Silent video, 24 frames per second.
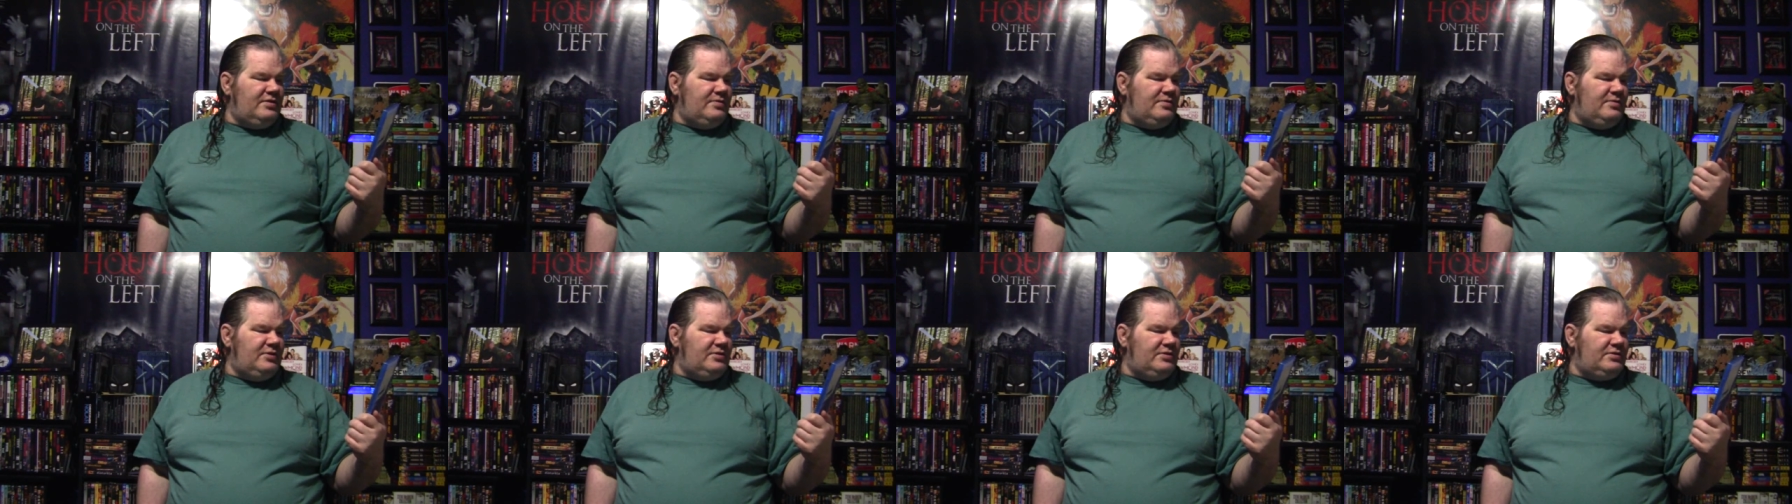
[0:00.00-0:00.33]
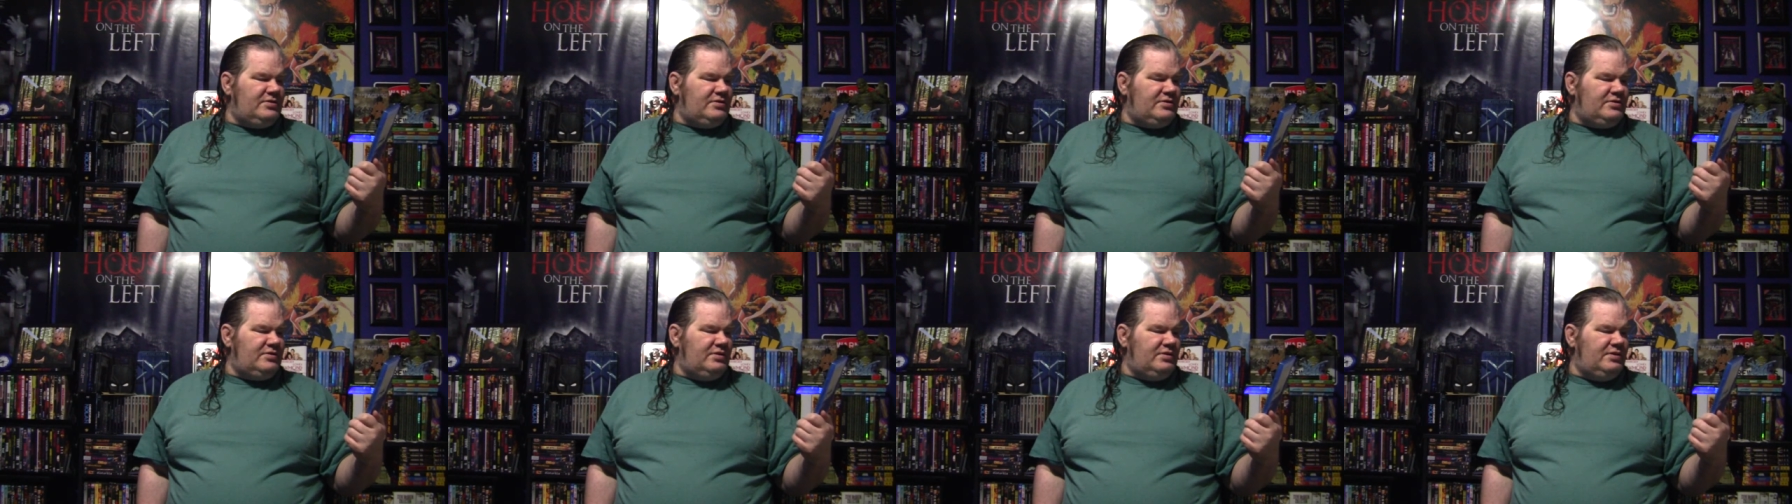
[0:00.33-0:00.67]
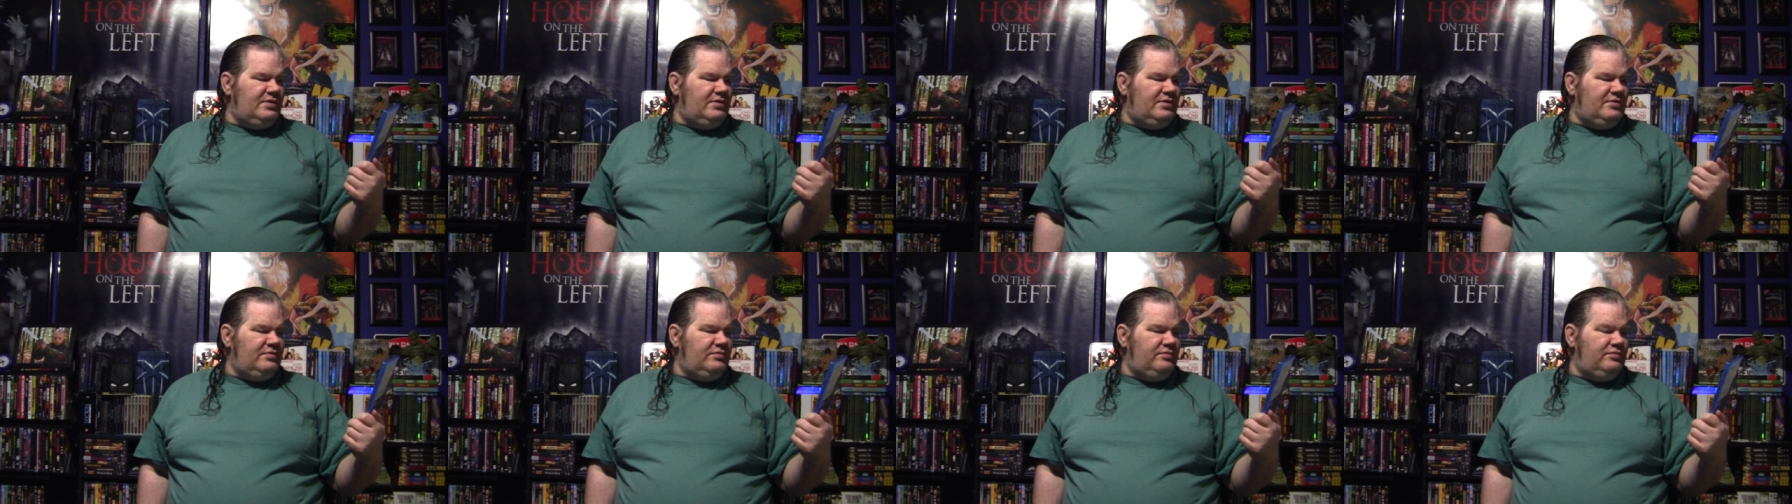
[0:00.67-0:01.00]
I'm not
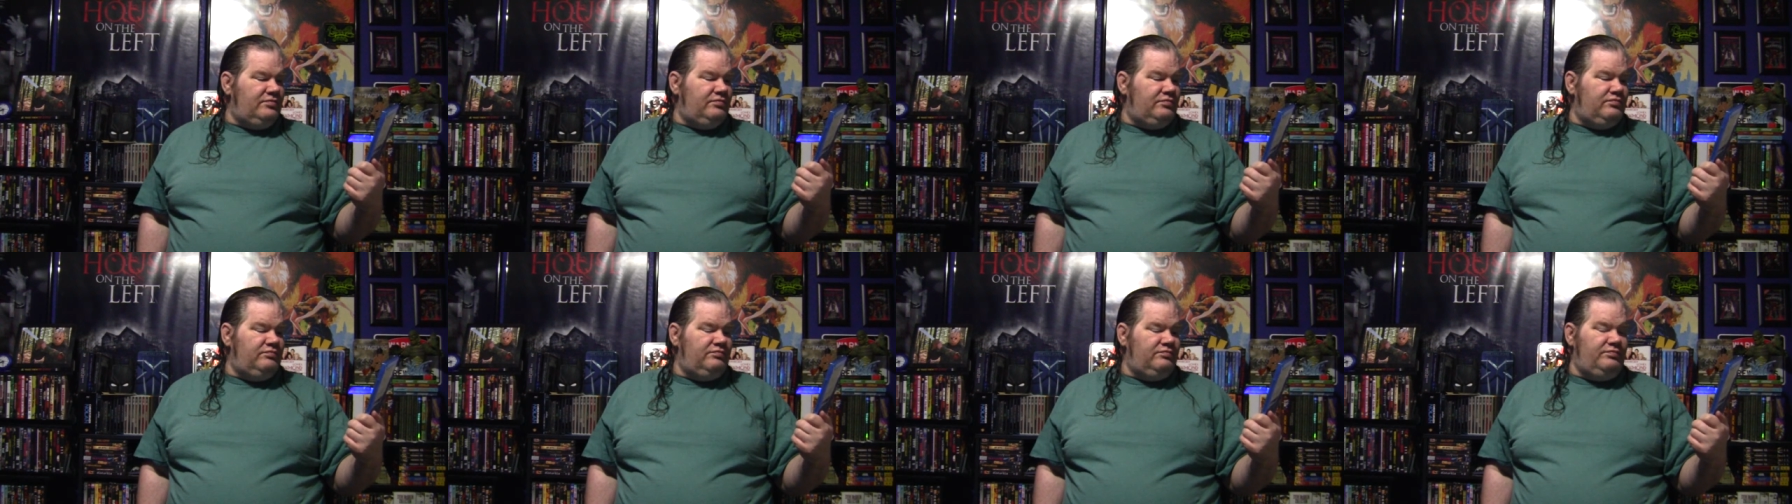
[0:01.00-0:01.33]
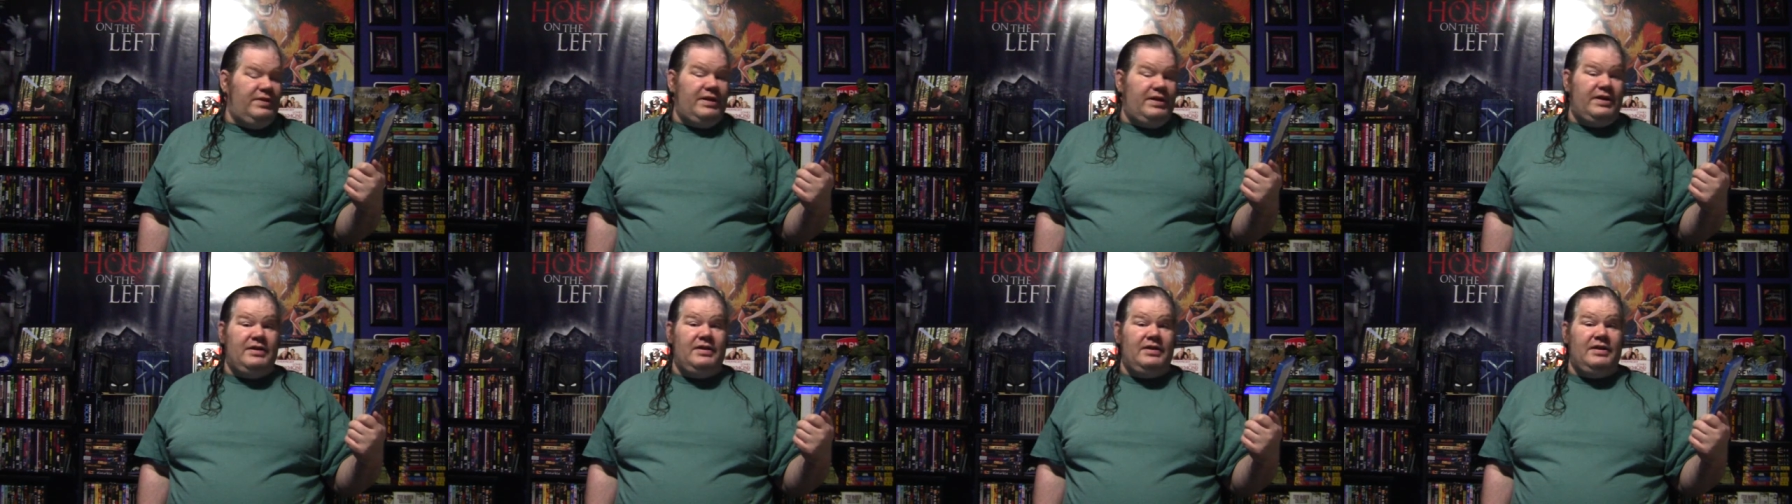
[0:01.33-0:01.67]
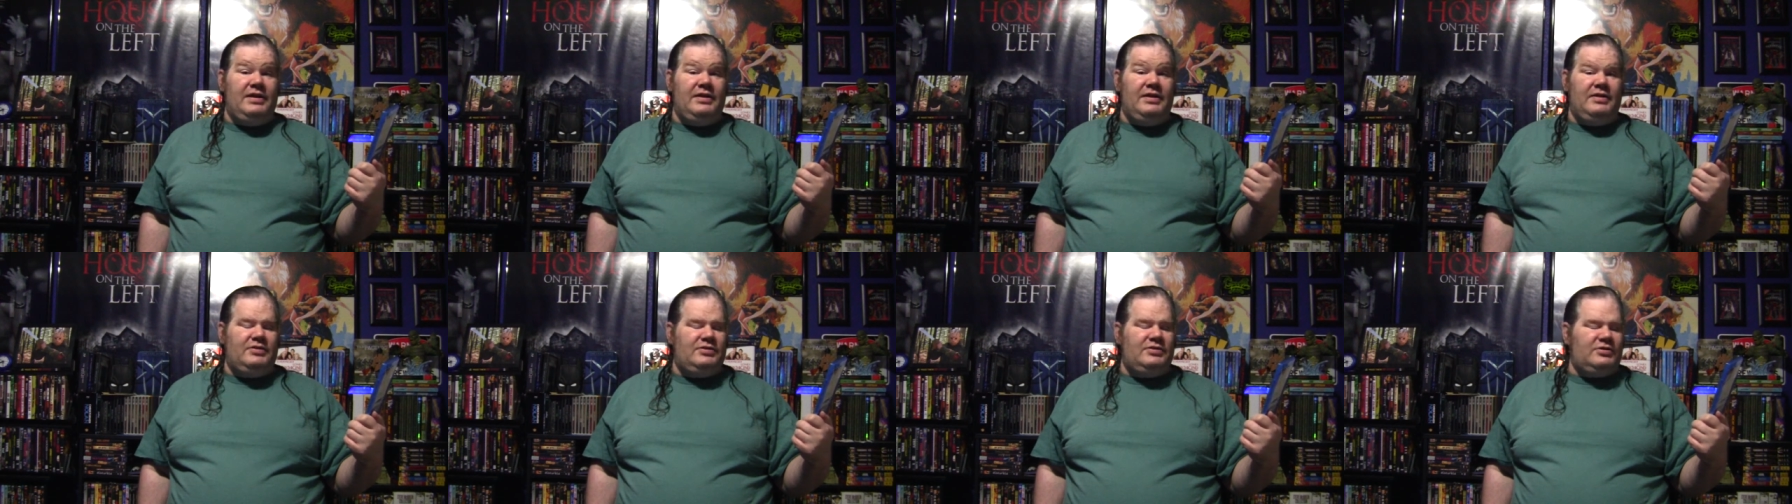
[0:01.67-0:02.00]
sure. Not a
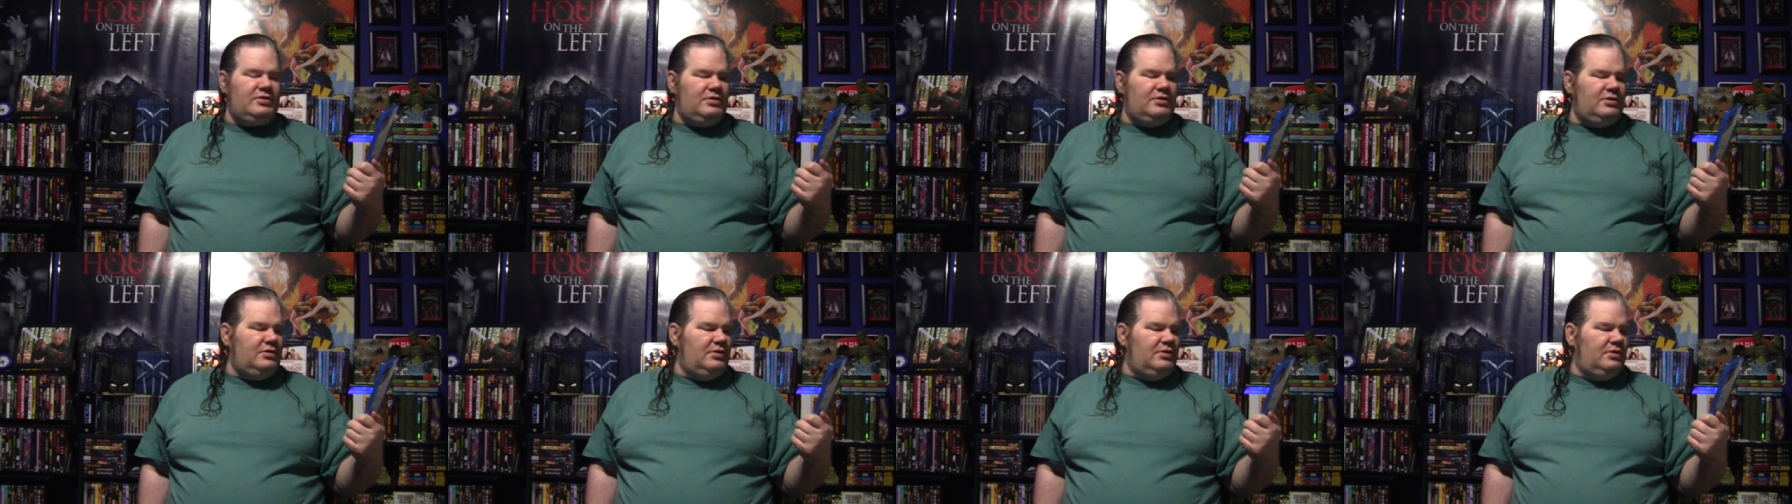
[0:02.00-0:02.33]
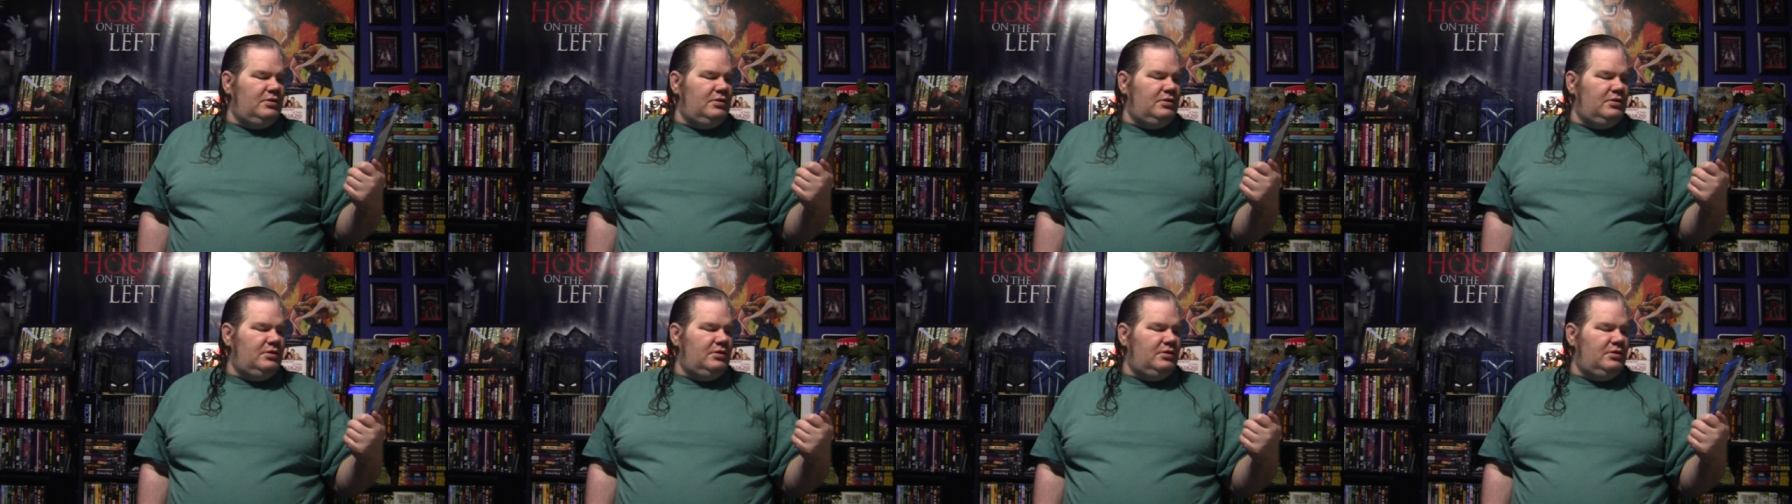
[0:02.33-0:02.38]
dentist.